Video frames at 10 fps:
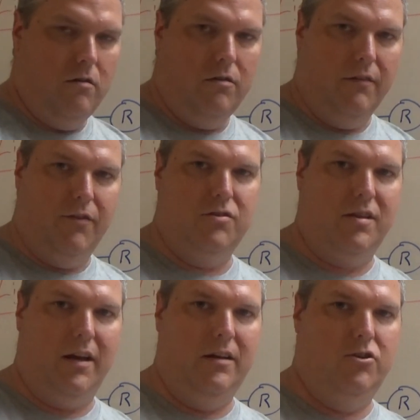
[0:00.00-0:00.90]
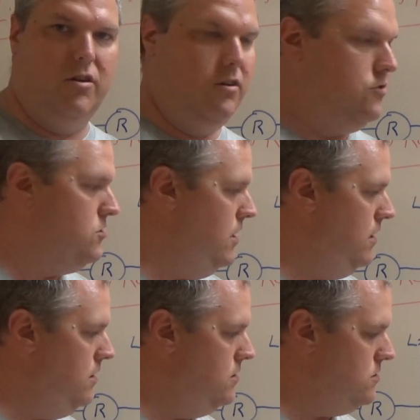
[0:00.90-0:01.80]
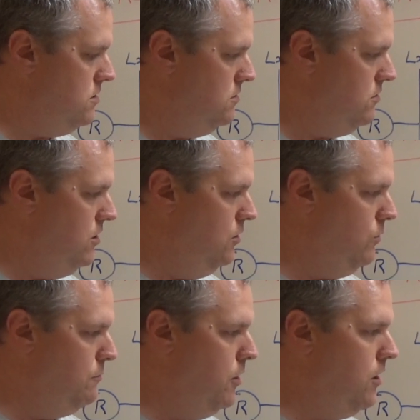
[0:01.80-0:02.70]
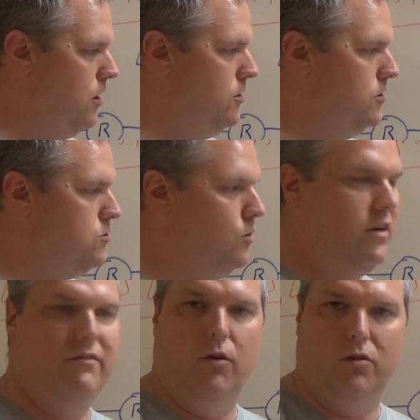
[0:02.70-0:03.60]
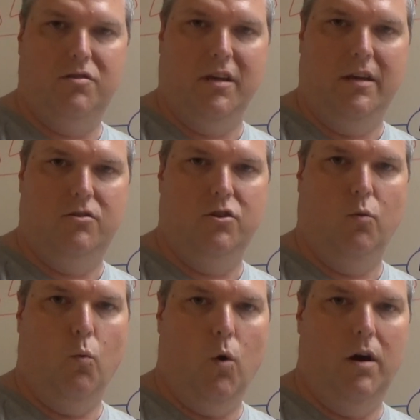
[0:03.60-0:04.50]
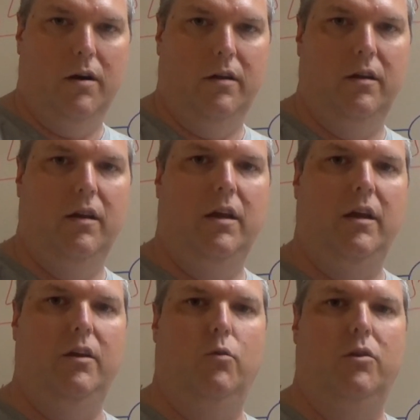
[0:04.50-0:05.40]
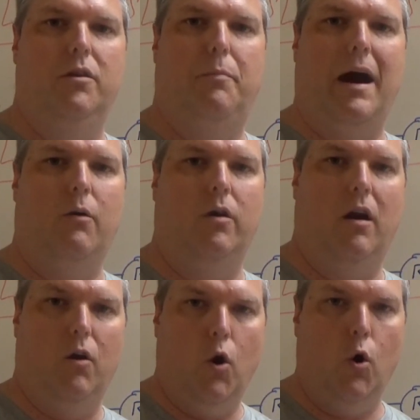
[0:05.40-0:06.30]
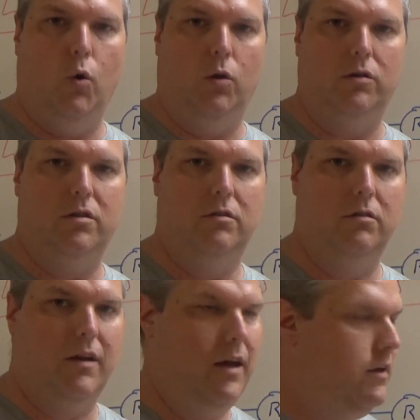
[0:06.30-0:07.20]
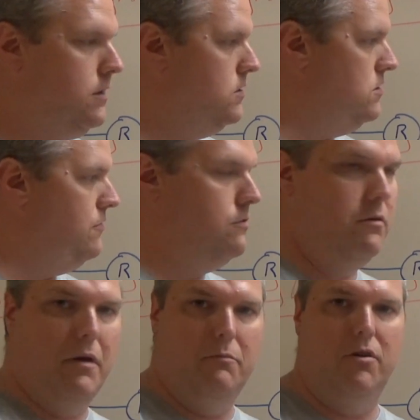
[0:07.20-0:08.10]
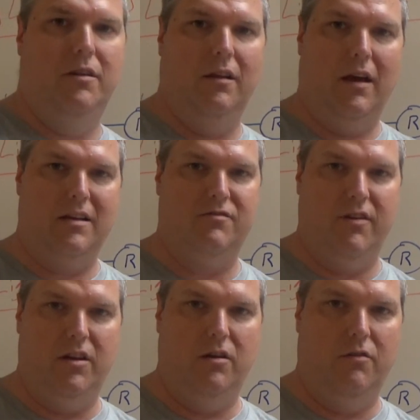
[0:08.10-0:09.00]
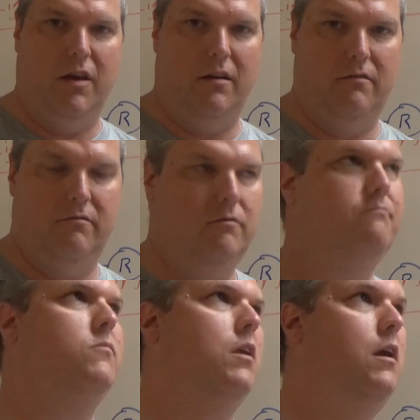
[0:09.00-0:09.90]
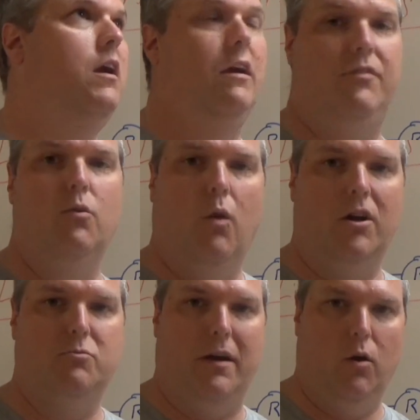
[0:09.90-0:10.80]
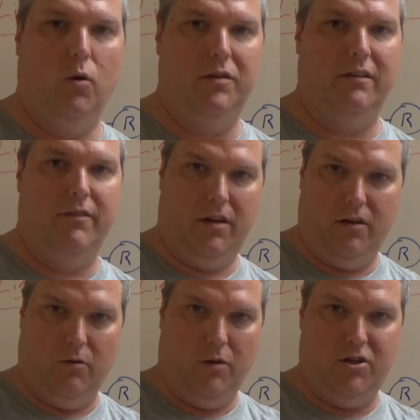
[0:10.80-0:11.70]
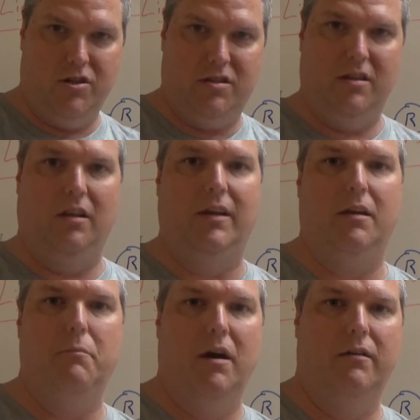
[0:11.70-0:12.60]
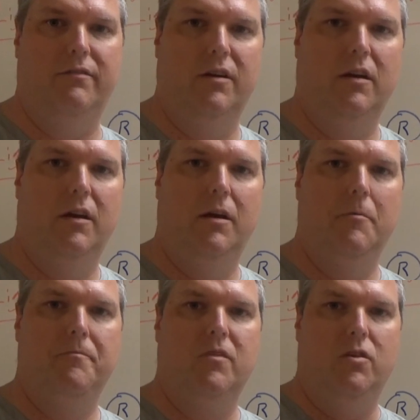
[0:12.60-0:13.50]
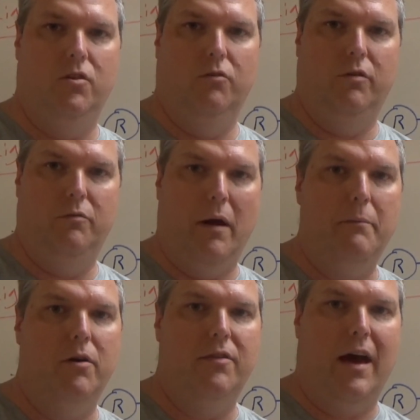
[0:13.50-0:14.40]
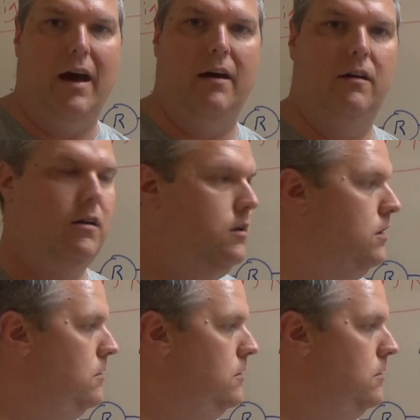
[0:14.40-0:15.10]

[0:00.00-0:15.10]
The first thing I need you to understand is, you know, we brought one hundred twenty volts into one in order to power our hold, okay? Because if you remember in the last video that, if you watch my holding video, which is in the link above, you'll remember that